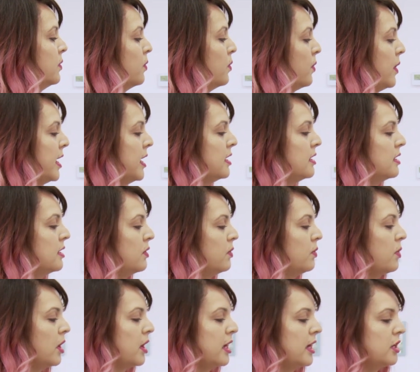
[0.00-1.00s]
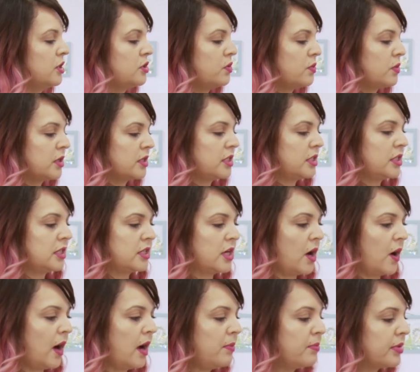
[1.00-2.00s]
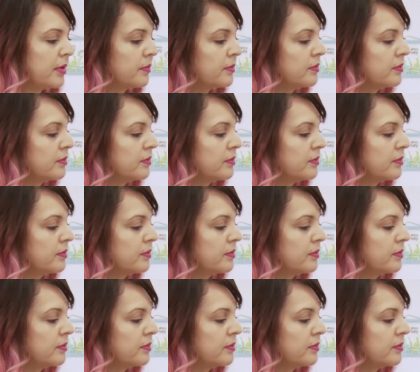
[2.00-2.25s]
when working towards the top.